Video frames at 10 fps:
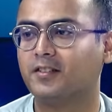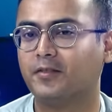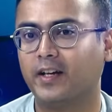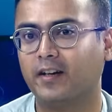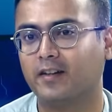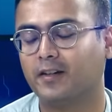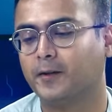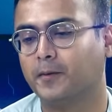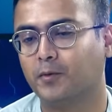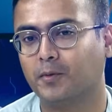
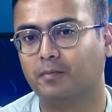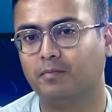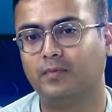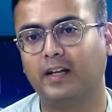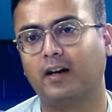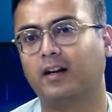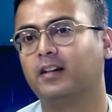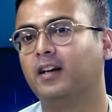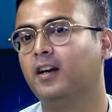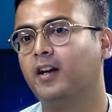Where, they are
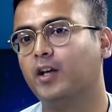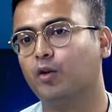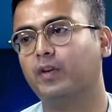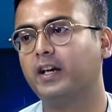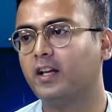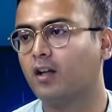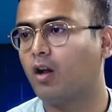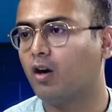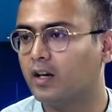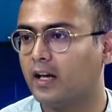innovating a
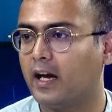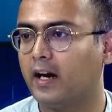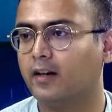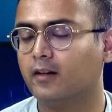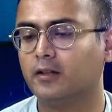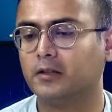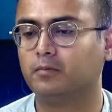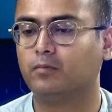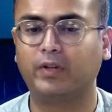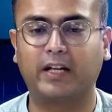lot, and
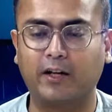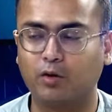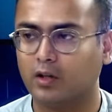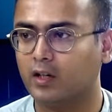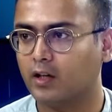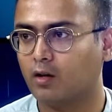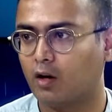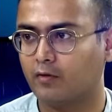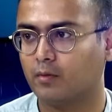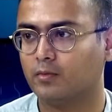we get to learn a
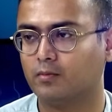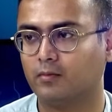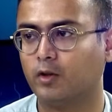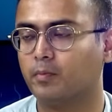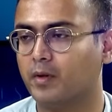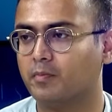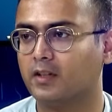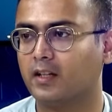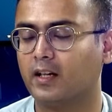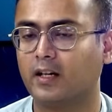lot from people
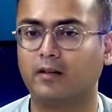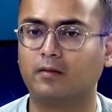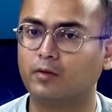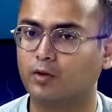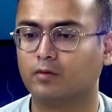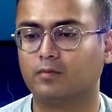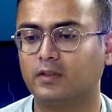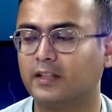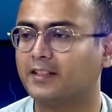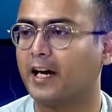there, and
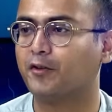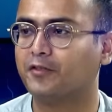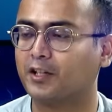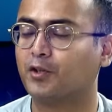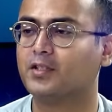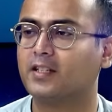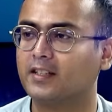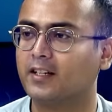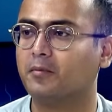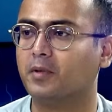the kind of technology that
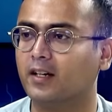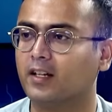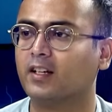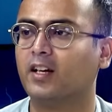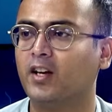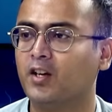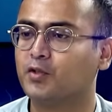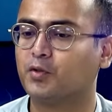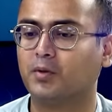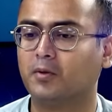they are building.
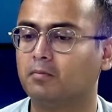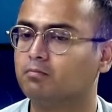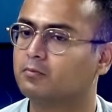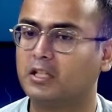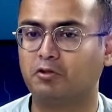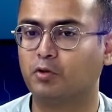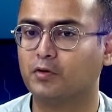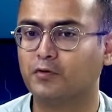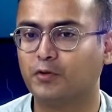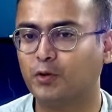So
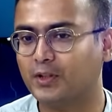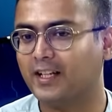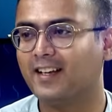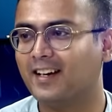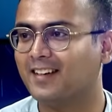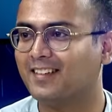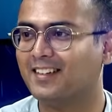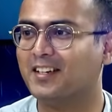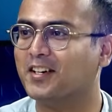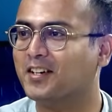Rose would go there and
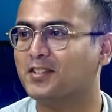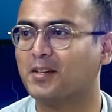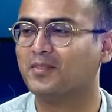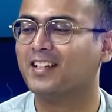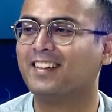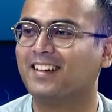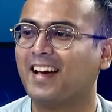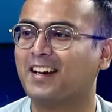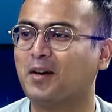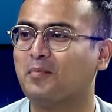learn something
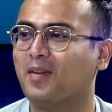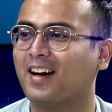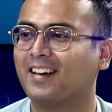and come back.